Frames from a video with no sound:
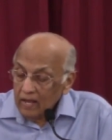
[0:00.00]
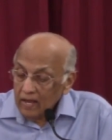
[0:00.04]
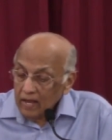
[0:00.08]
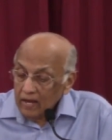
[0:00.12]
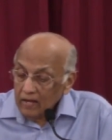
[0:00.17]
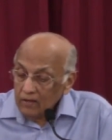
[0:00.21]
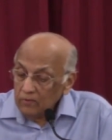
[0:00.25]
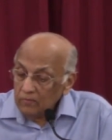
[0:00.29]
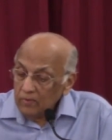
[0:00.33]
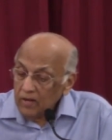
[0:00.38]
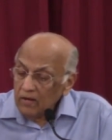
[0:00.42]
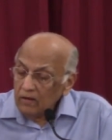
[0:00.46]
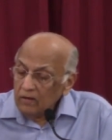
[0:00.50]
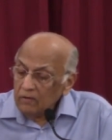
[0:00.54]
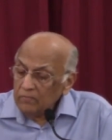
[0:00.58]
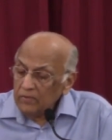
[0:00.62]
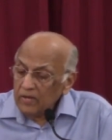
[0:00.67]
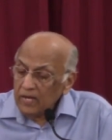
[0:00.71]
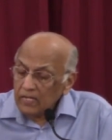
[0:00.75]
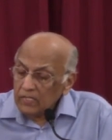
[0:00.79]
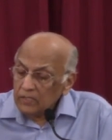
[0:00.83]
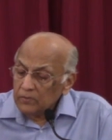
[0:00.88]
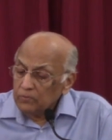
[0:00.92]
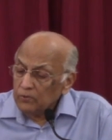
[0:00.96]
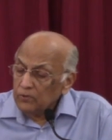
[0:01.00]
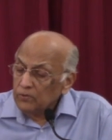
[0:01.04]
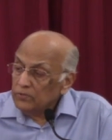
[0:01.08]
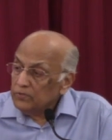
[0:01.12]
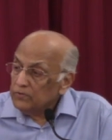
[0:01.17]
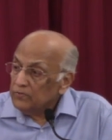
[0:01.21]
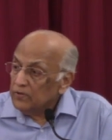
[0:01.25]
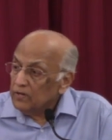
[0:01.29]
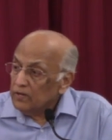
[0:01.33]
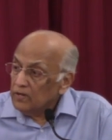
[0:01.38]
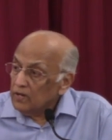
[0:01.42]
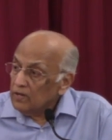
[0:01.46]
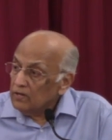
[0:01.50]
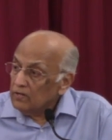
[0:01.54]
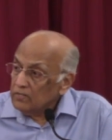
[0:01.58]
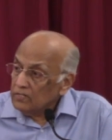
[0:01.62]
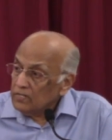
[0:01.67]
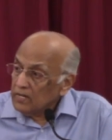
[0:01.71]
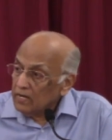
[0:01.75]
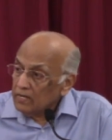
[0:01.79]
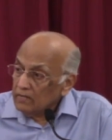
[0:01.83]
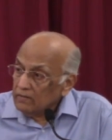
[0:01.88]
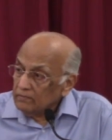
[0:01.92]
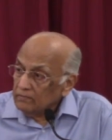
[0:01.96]
And you may not be exposed for a long
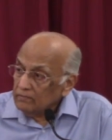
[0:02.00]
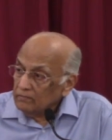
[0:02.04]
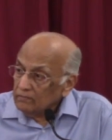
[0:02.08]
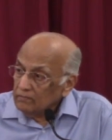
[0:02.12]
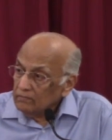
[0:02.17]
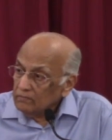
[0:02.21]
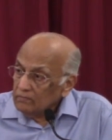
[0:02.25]
time,